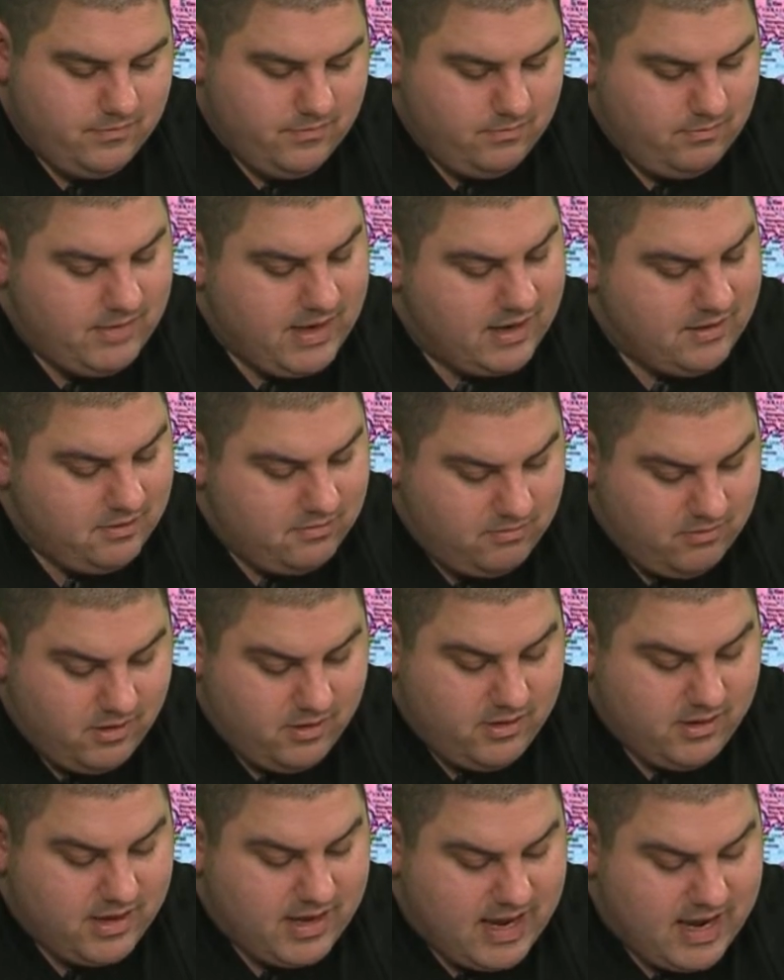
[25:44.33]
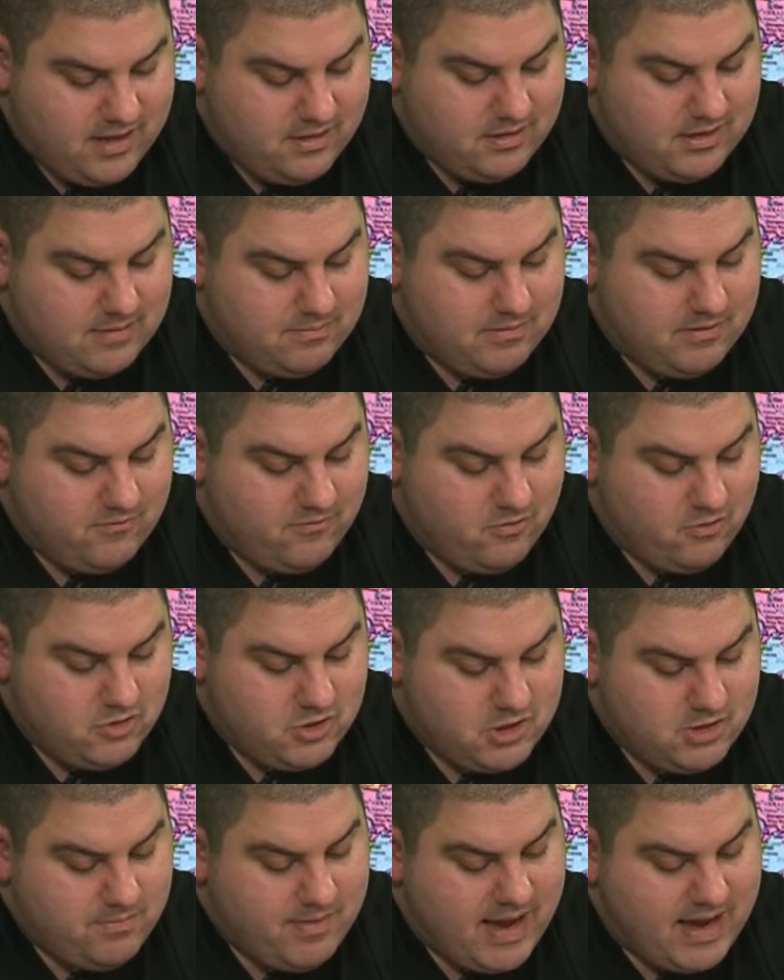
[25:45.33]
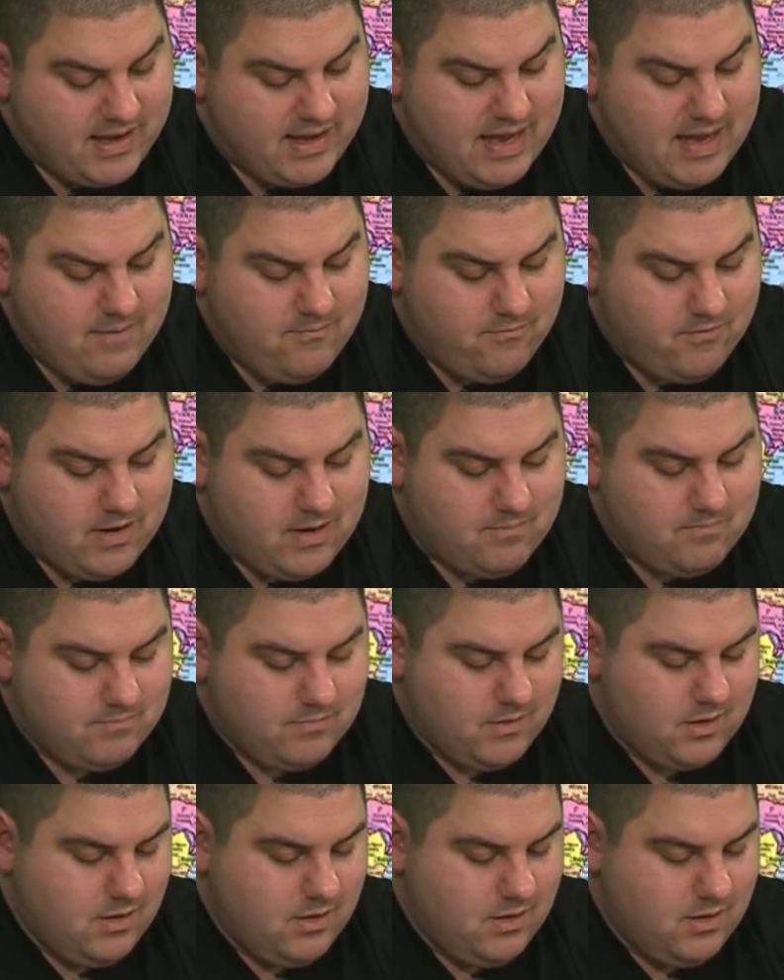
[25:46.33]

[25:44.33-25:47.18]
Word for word: That's where the concept of Rouge the Bat came from